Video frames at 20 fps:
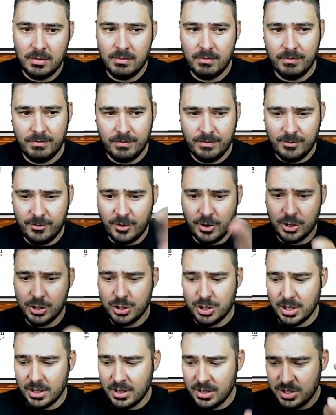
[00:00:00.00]

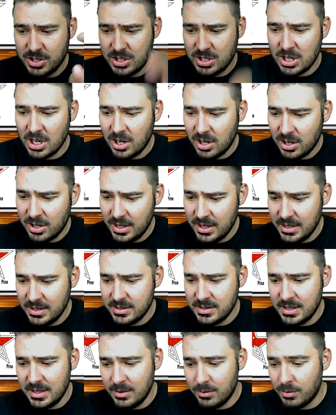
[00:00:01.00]
version. A star
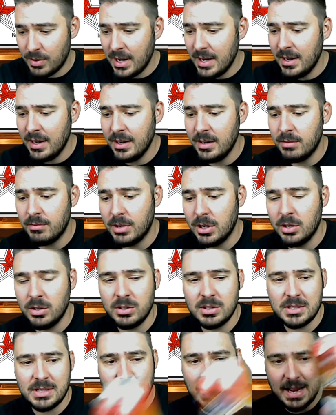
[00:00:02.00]
is right in
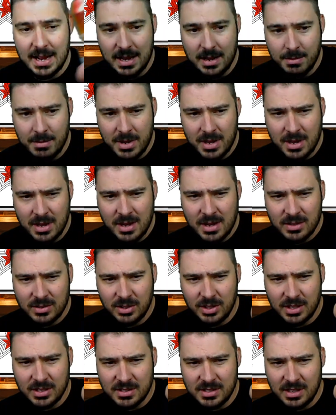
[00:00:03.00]
Rogue's name, so
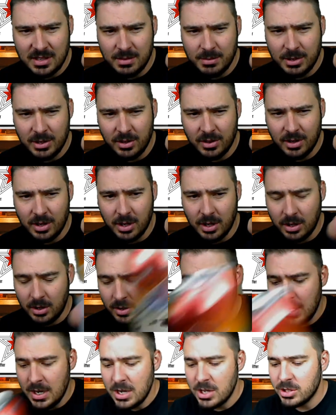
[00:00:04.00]
you can see in the middle of the O.
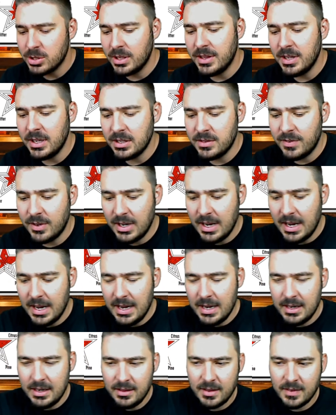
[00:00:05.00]
So I think it's very
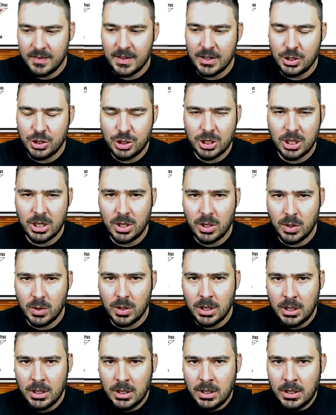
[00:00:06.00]
handy that they show
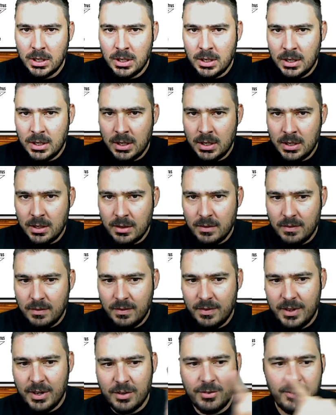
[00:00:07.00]

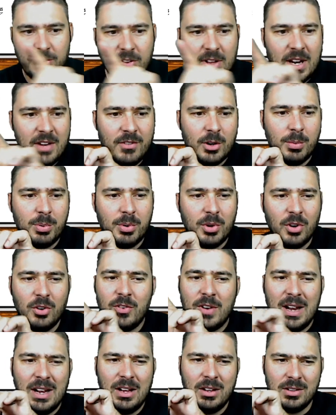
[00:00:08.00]
their flavor
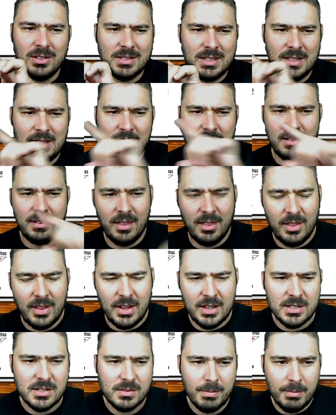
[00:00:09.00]
profiles in
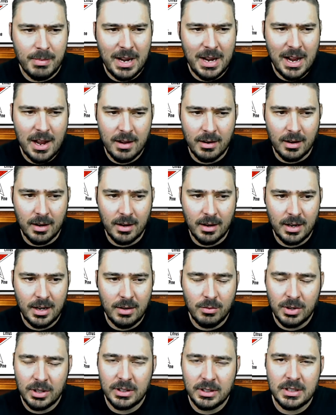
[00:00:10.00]
this manner. It
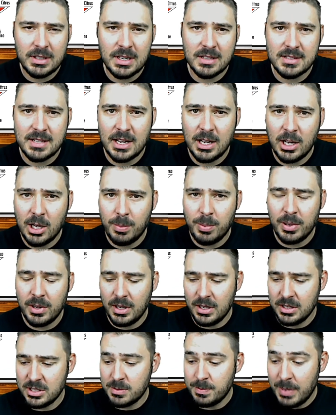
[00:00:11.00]
really does help,
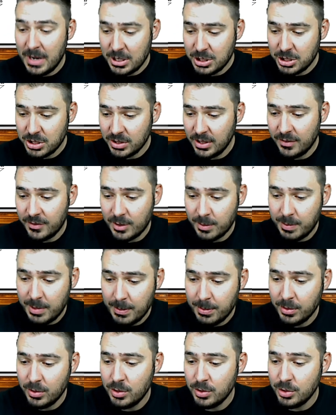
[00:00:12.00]
especially for
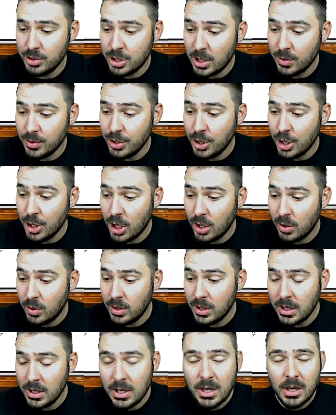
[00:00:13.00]
people who don't
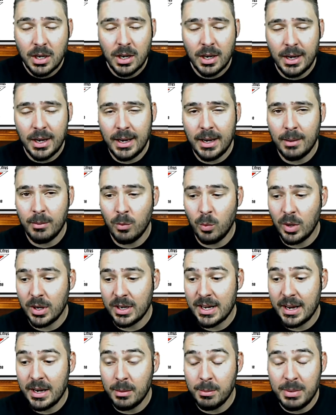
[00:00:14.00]
know what
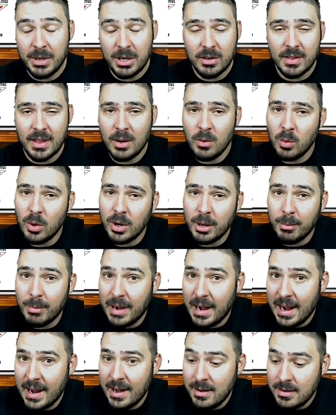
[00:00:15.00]
kind of beer they want to
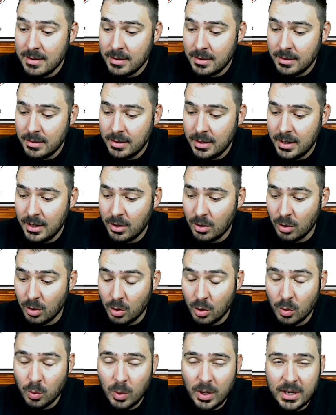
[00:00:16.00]
buy or
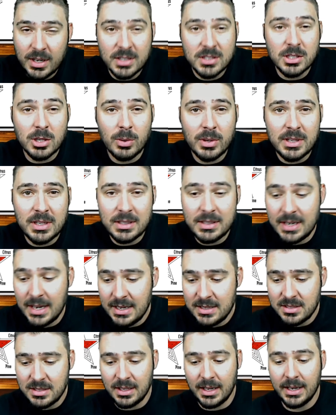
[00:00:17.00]
what it's going to
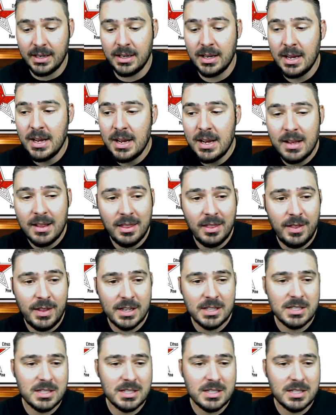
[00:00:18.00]
taste like. This